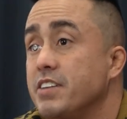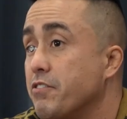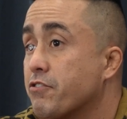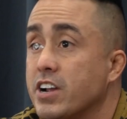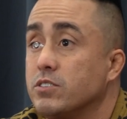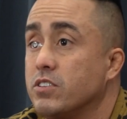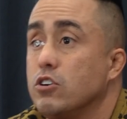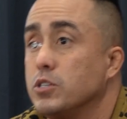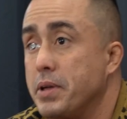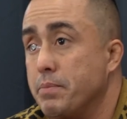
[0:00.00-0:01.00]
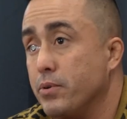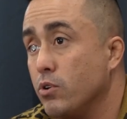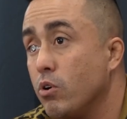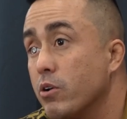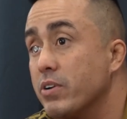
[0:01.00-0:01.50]
even friends with those people.
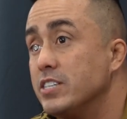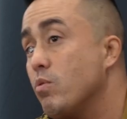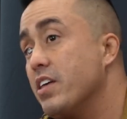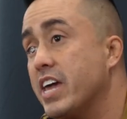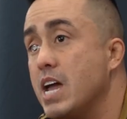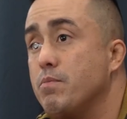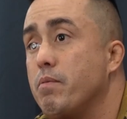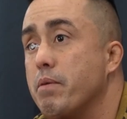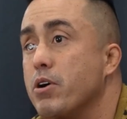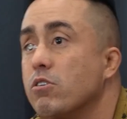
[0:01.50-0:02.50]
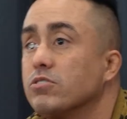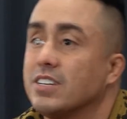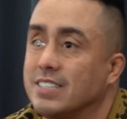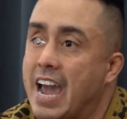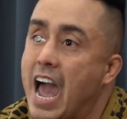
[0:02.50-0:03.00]
And the only reason why they came on my post
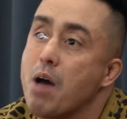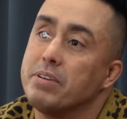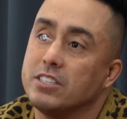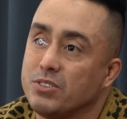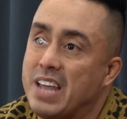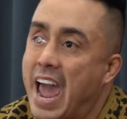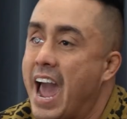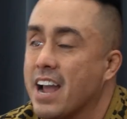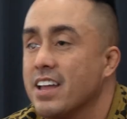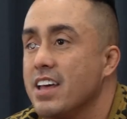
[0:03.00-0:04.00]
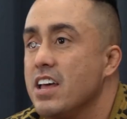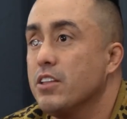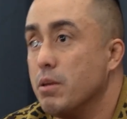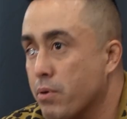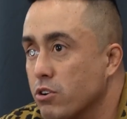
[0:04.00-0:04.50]
because I happened to tag
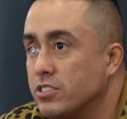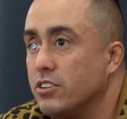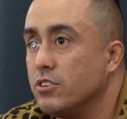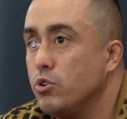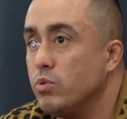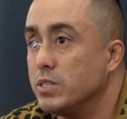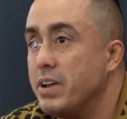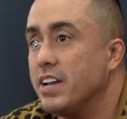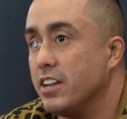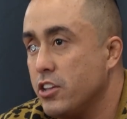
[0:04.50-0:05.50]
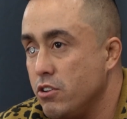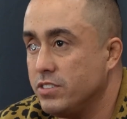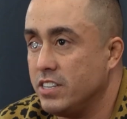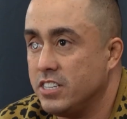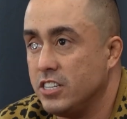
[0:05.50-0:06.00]
the person who was being
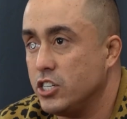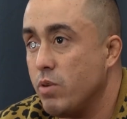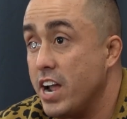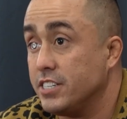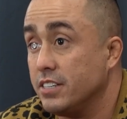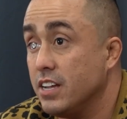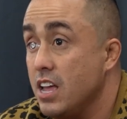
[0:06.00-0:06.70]
accused of the situation.